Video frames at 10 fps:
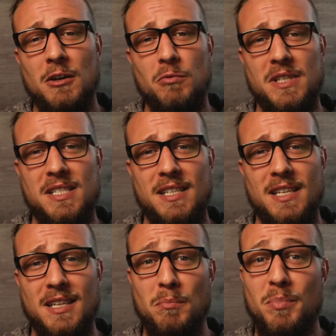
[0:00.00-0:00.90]
We see
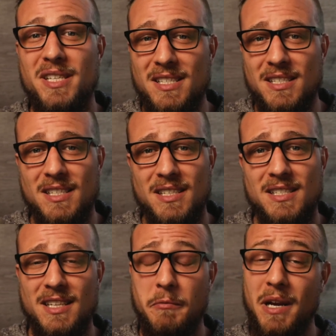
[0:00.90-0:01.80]
it in
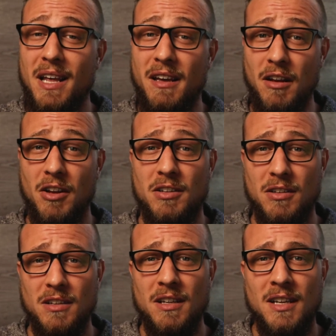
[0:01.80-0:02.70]
businesses. They rely a lot
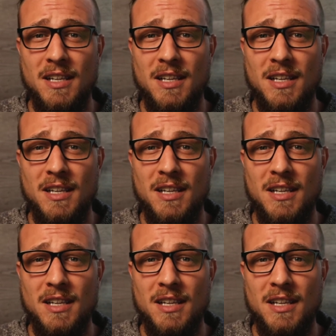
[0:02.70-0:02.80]
on